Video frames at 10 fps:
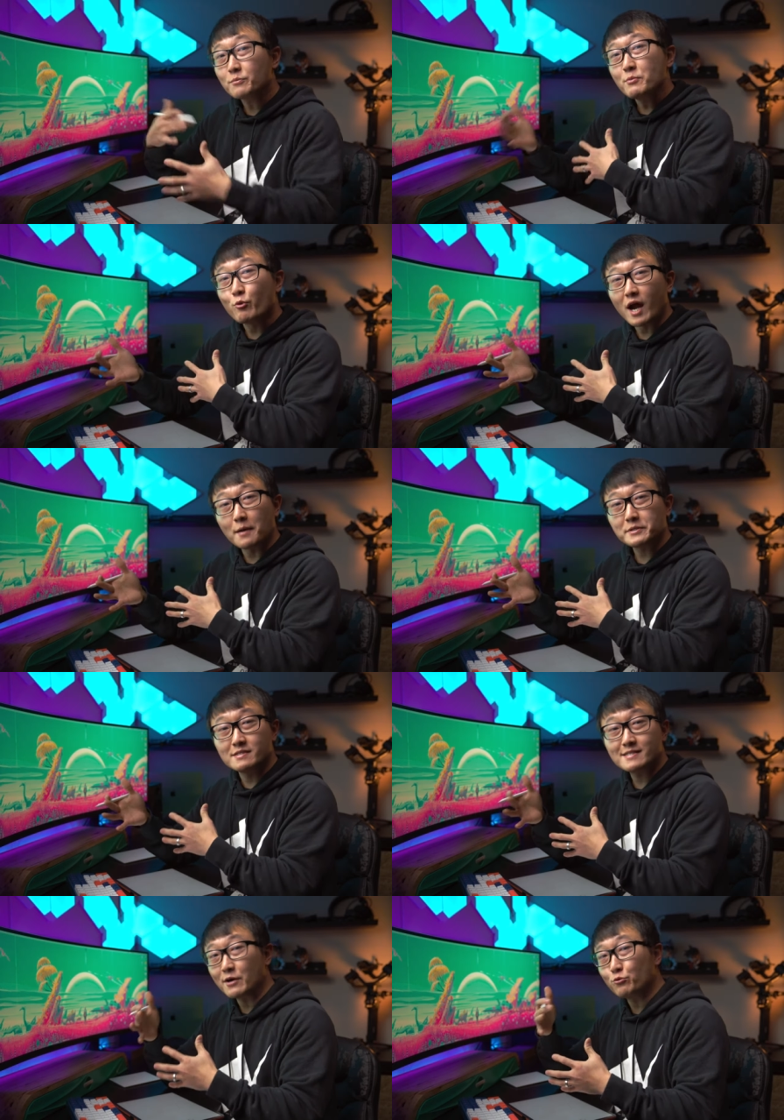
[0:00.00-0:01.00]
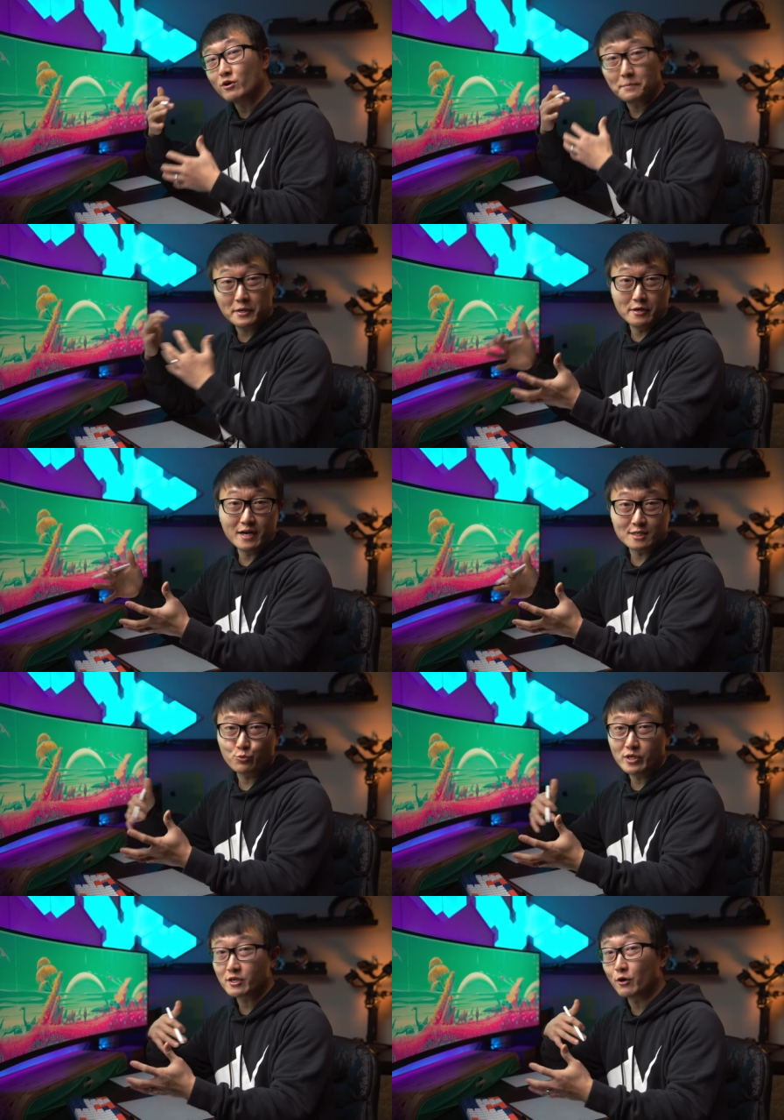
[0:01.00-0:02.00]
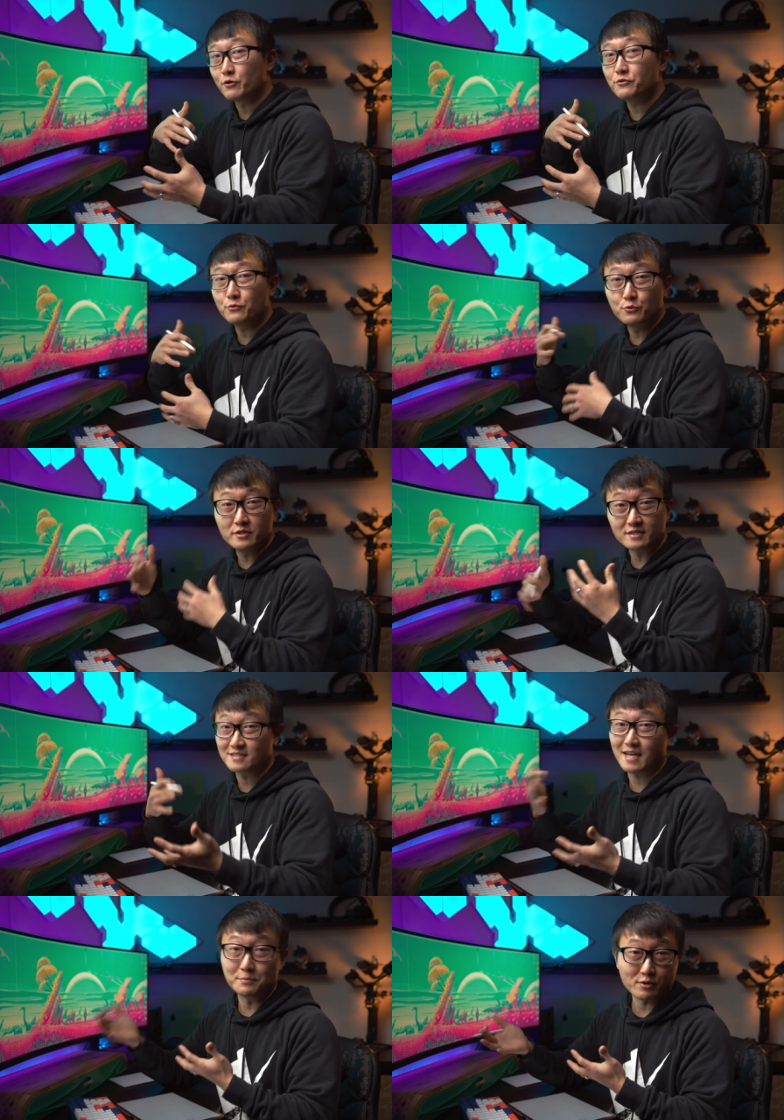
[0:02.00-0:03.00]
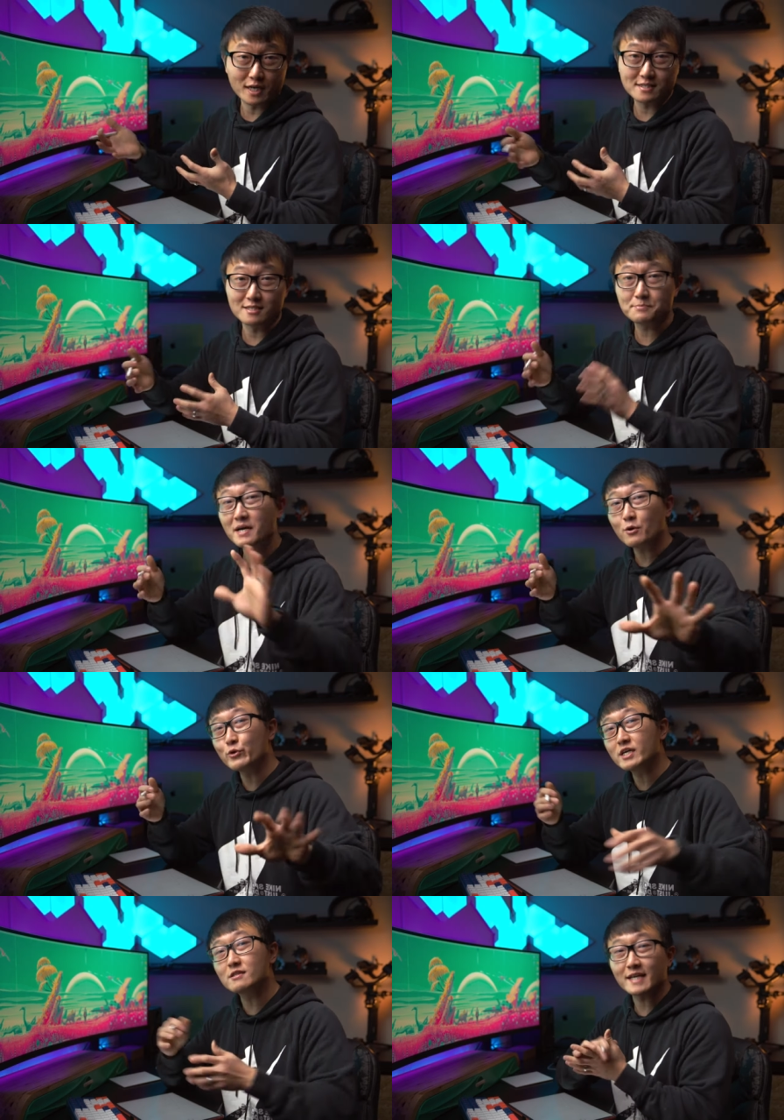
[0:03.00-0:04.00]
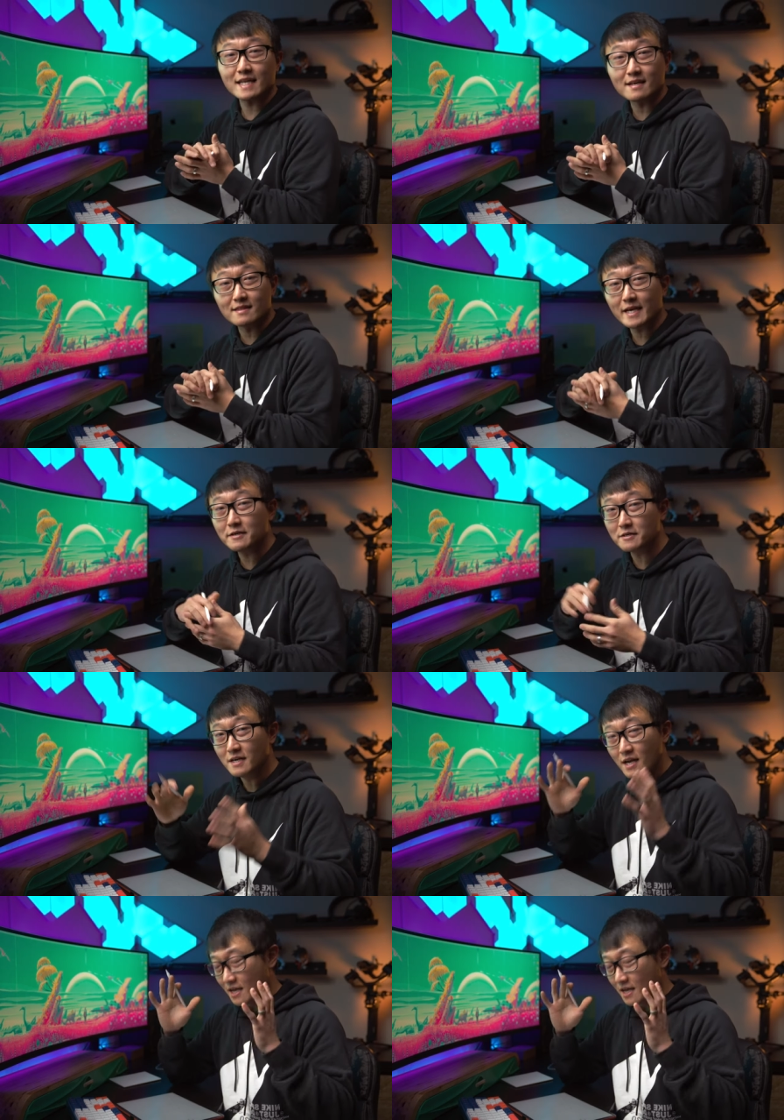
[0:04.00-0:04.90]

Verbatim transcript: will be more options that will appear as we go through the design process, but we can look at that later.